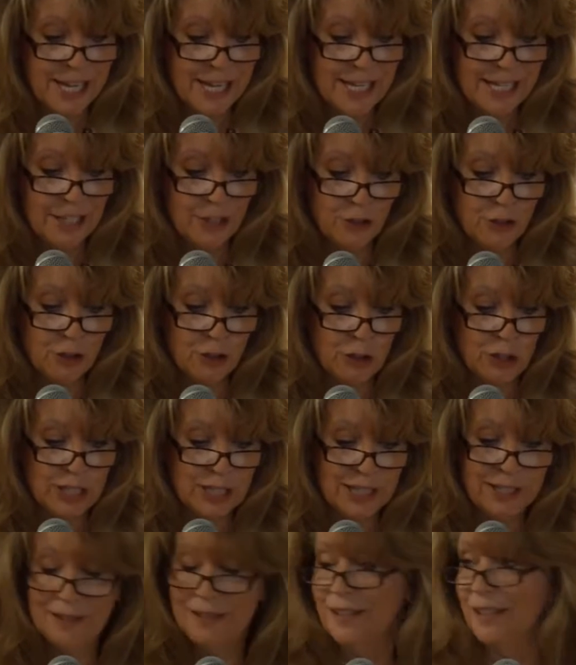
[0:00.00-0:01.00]
and
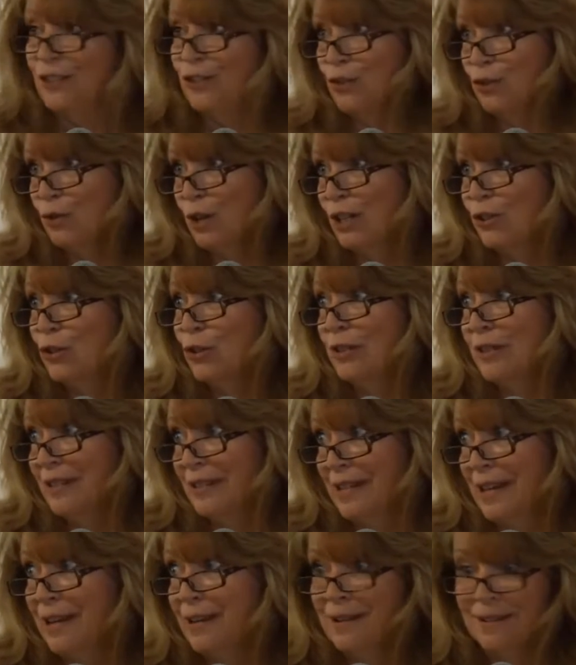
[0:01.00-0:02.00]
ensuring that the construction
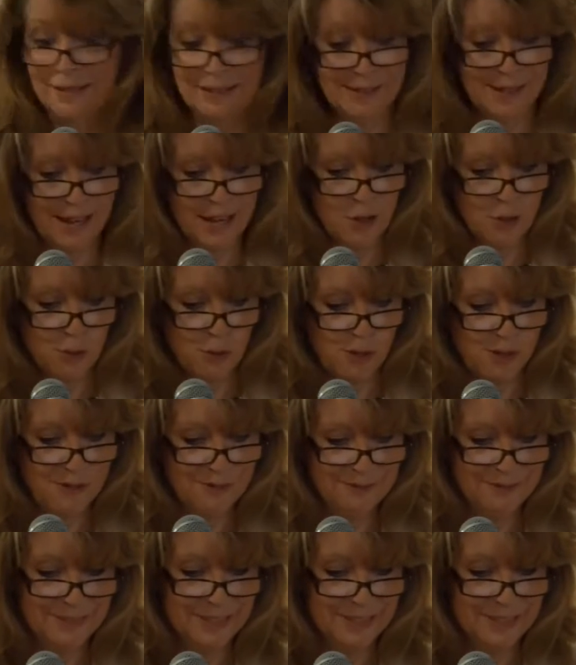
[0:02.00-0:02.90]
stayed on schedule.